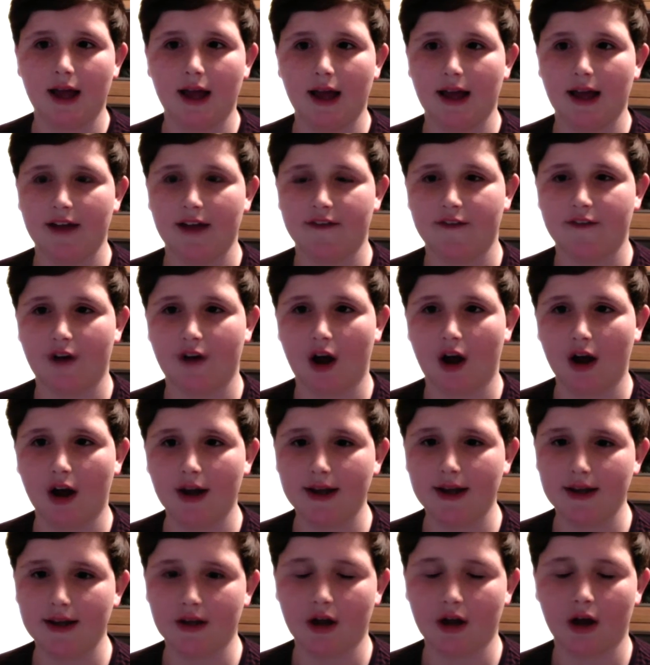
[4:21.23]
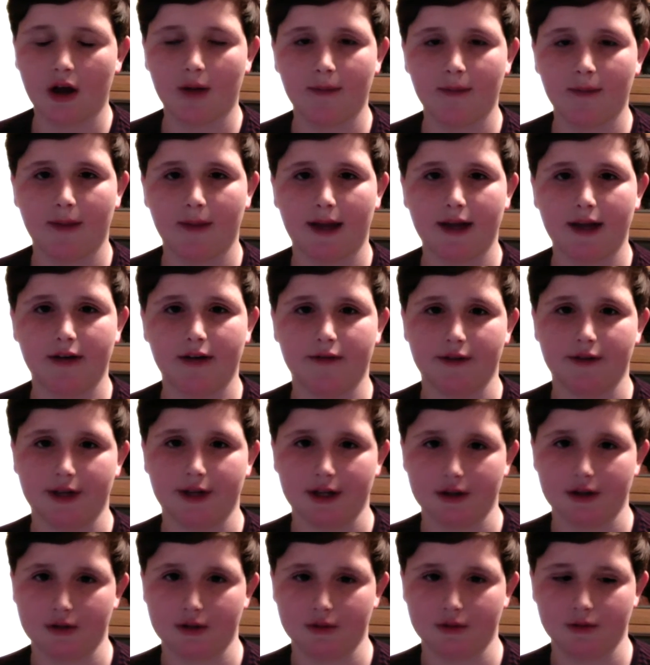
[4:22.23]
If I made a
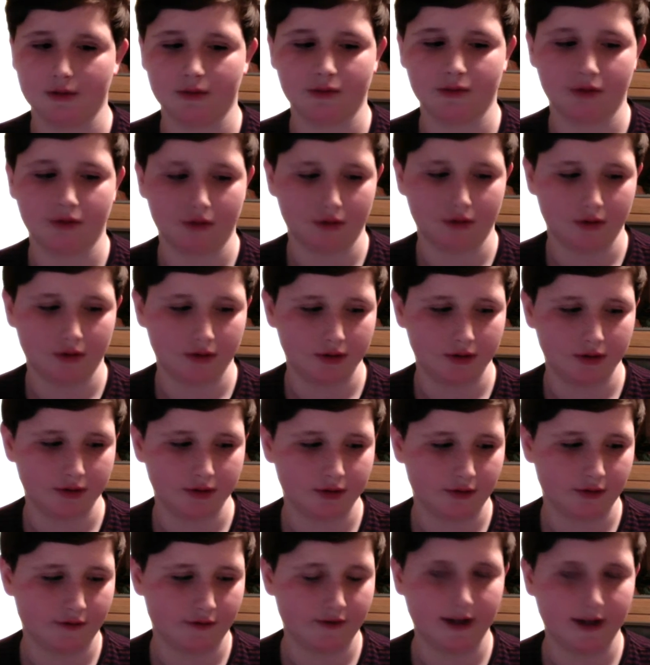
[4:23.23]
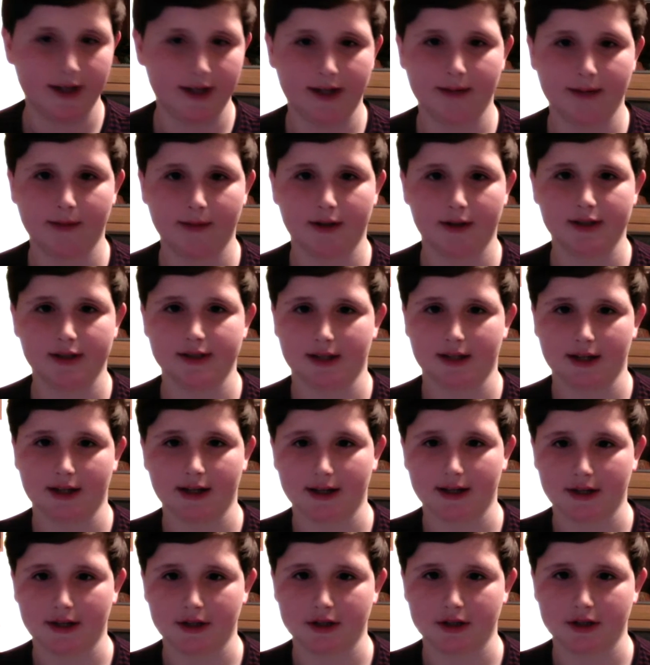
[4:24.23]
video called Feeding My Snake
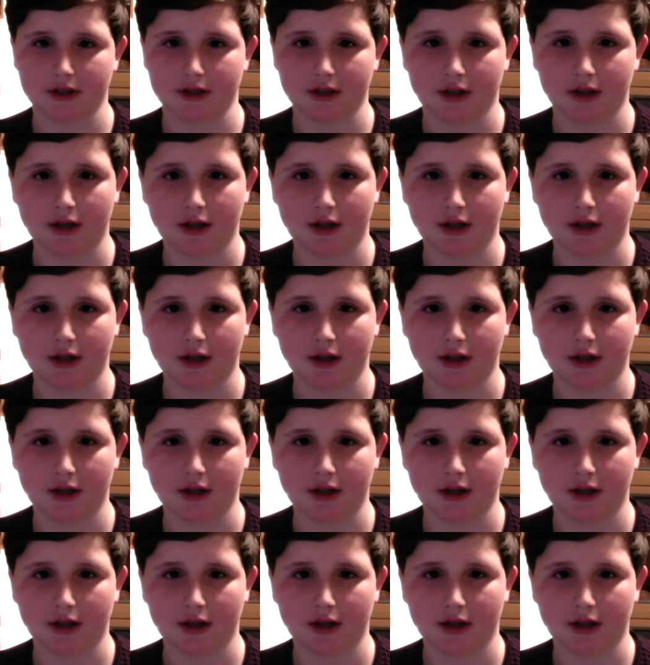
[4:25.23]
Collection,